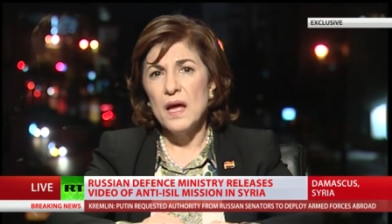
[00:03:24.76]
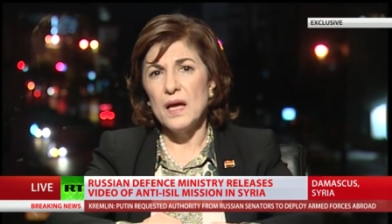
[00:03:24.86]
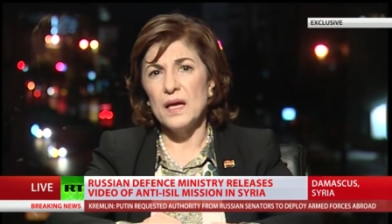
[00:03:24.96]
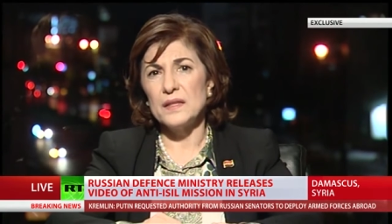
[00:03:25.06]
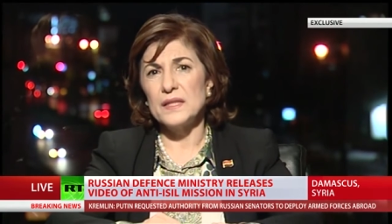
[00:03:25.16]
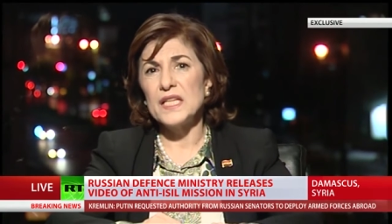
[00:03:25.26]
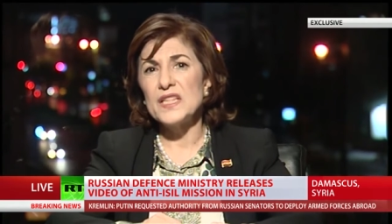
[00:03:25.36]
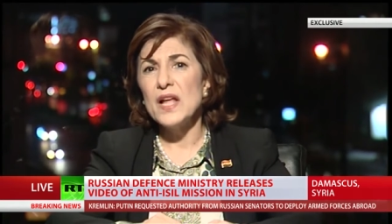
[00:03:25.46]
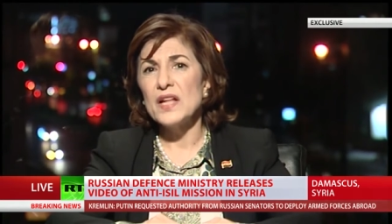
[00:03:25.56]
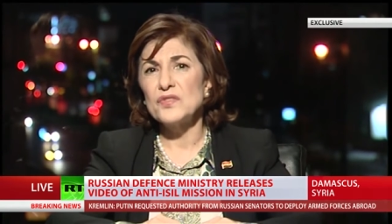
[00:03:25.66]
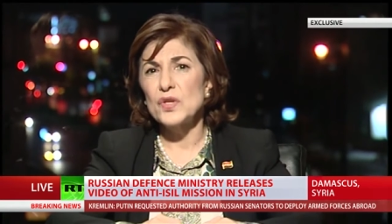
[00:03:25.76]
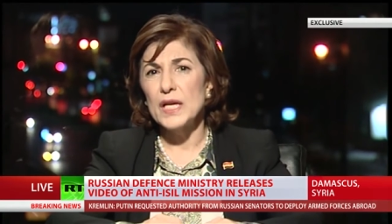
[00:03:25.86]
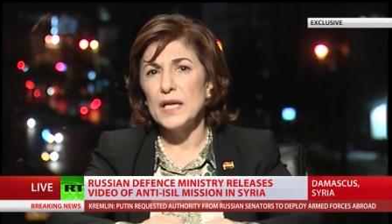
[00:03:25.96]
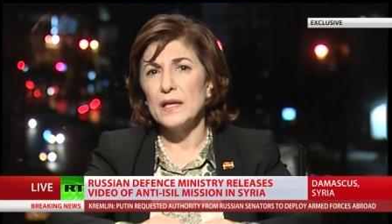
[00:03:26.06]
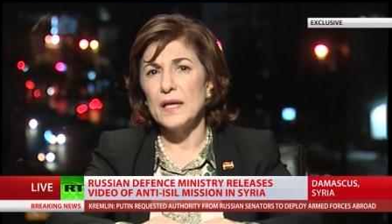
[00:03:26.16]
uh, did not
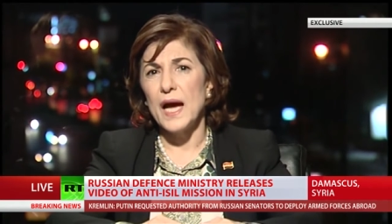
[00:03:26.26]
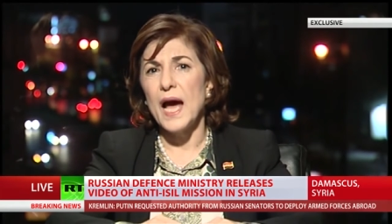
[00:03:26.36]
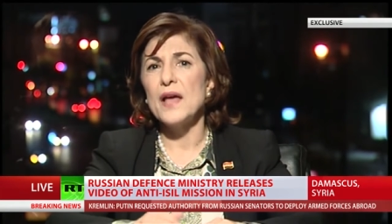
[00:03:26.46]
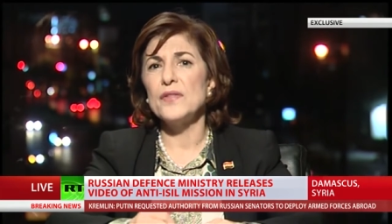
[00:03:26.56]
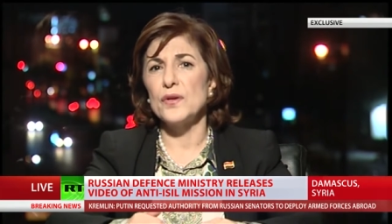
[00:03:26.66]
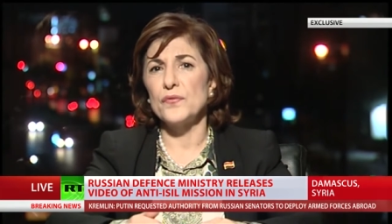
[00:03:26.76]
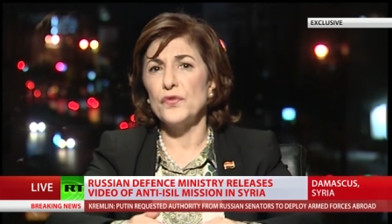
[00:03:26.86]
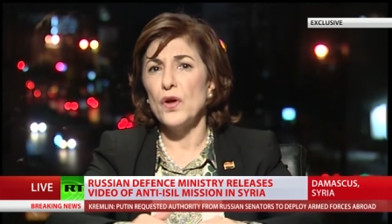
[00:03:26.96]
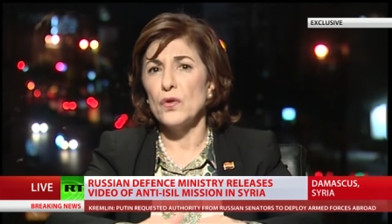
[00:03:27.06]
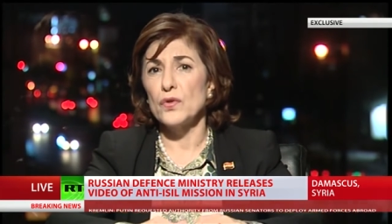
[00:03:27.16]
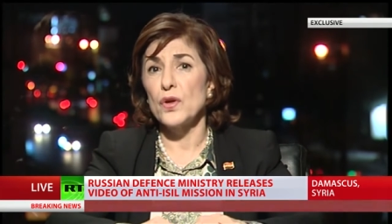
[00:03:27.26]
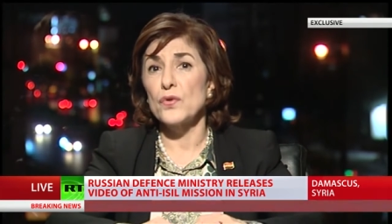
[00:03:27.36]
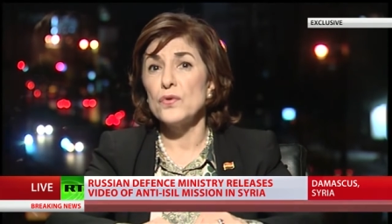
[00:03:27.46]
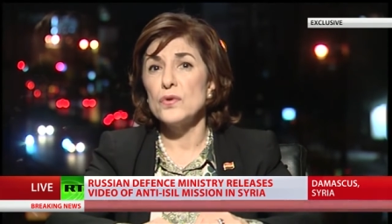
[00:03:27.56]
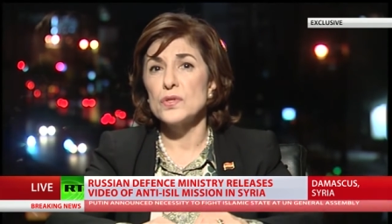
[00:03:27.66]
really either follow the
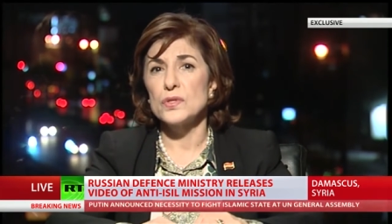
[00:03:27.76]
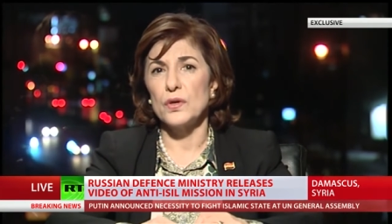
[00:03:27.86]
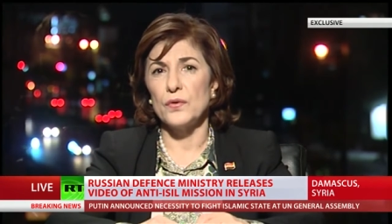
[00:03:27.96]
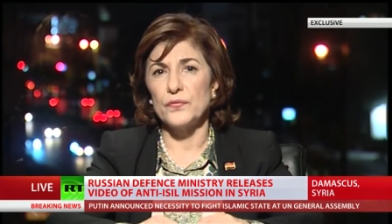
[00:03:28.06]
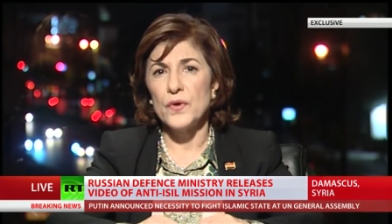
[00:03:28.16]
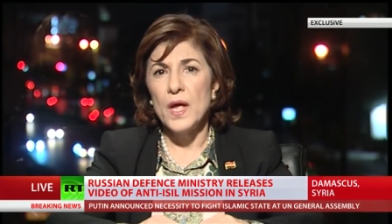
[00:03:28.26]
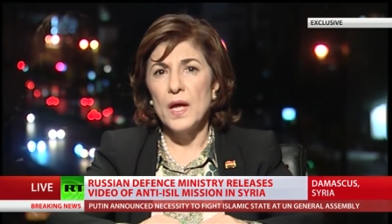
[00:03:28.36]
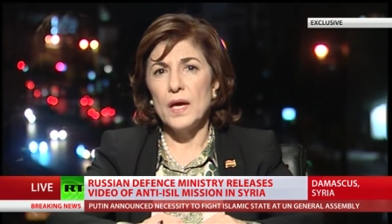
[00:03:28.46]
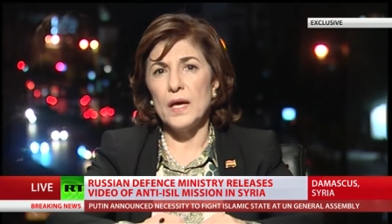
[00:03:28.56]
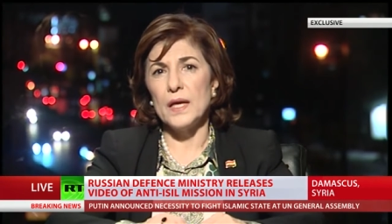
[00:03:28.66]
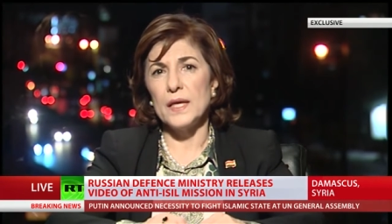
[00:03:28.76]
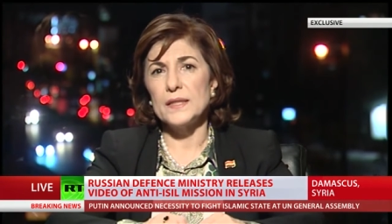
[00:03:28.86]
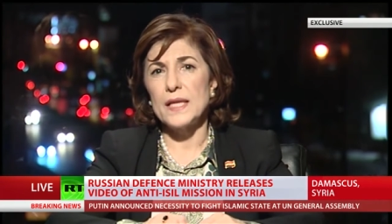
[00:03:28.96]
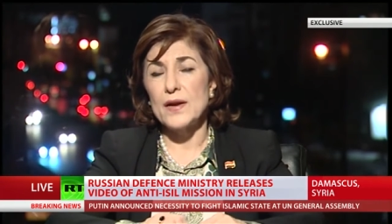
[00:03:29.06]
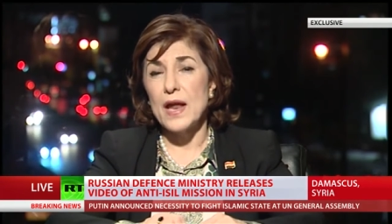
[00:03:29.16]
rules of uh,
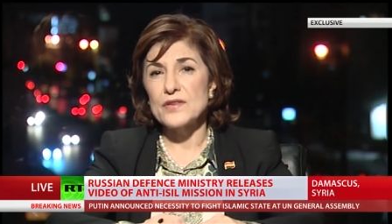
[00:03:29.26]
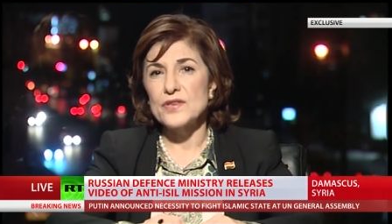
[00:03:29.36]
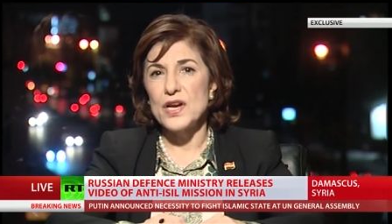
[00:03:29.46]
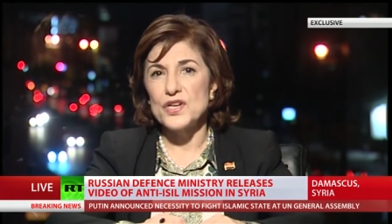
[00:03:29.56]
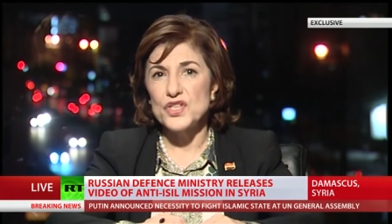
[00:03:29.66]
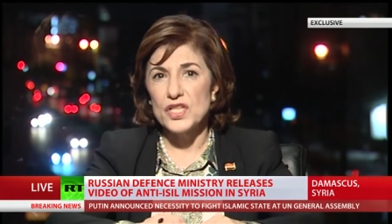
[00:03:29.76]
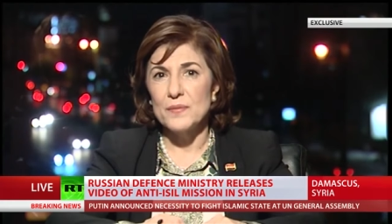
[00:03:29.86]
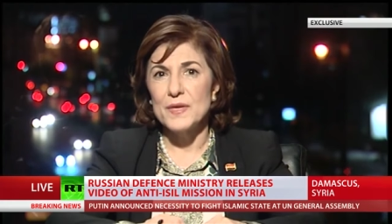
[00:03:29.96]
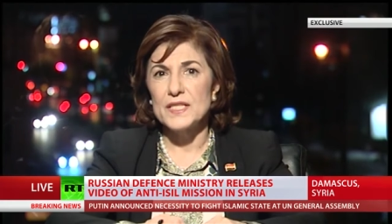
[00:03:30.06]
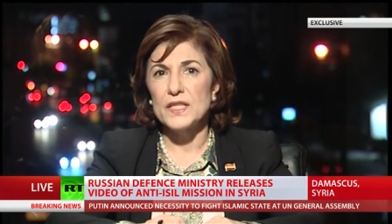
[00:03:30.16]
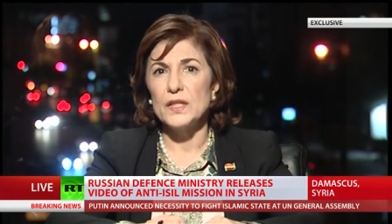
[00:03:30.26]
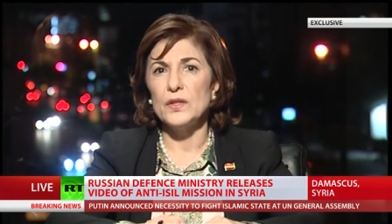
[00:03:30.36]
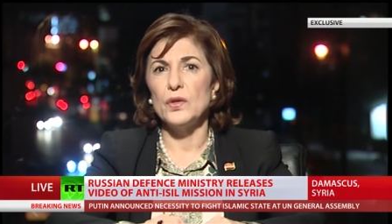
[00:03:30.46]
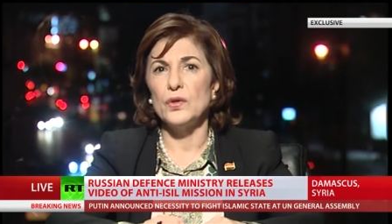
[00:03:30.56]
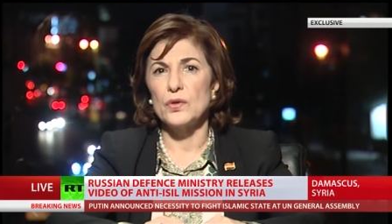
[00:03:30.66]
international
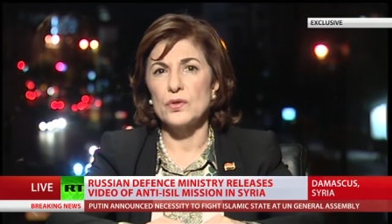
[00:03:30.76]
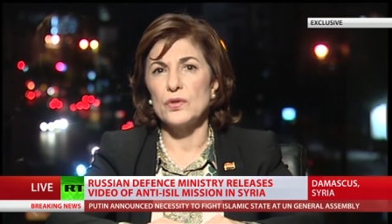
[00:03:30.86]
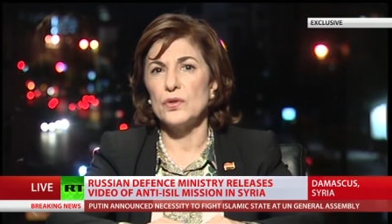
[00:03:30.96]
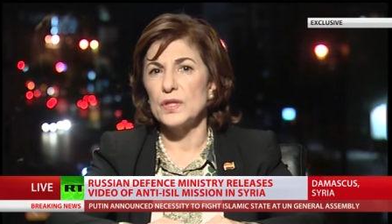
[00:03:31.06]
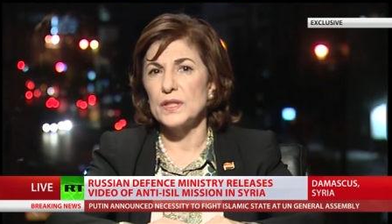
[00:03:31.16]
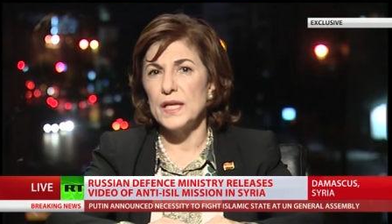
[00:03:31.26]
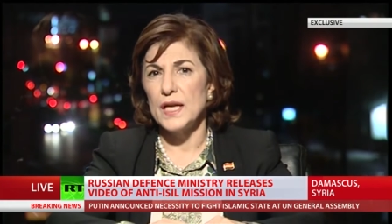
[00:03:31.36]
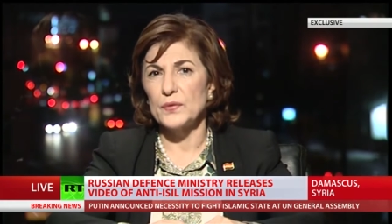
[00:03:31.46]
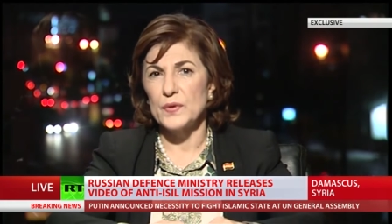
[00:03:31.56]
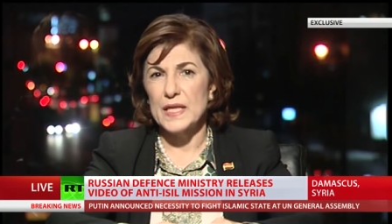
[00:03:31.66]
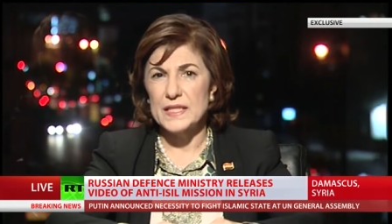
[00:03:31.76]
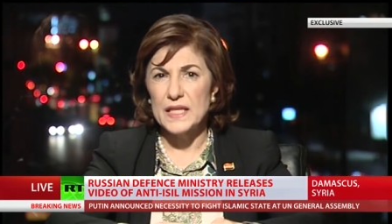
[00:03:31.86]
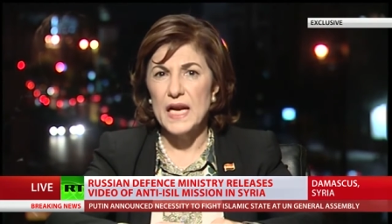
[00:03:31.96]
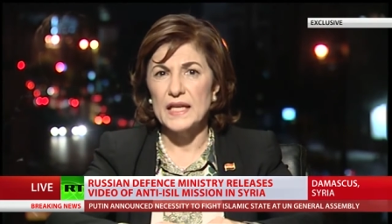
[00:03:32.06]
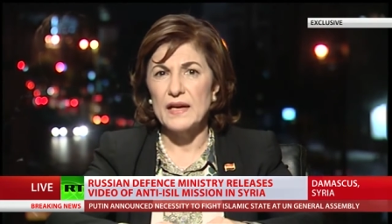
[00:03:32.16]
legitimacy or coordinate with the
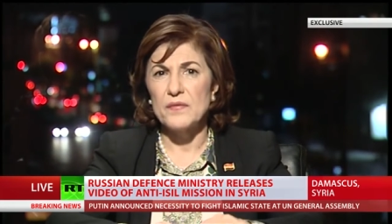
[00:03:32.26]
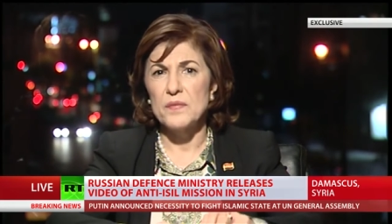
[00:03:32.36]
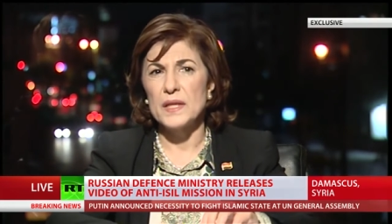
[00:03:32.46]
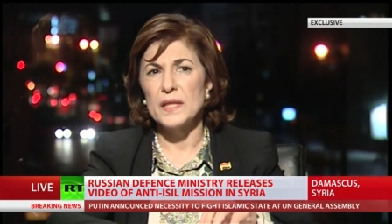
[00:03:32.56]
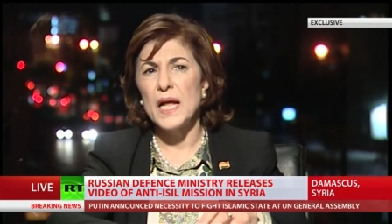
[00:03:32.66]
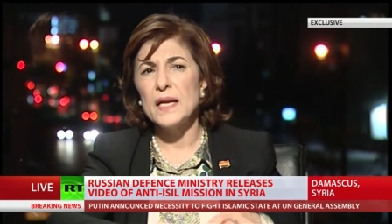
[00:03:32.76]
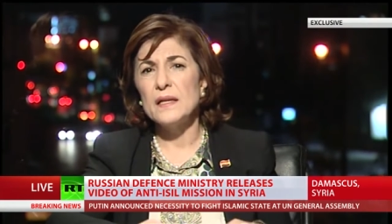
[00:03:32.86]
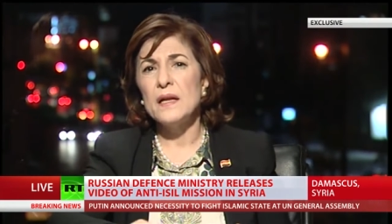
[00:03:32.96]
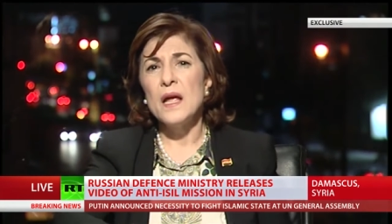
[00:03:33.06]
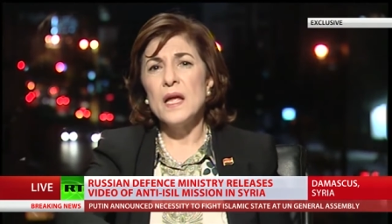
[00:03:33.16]
Syrian government and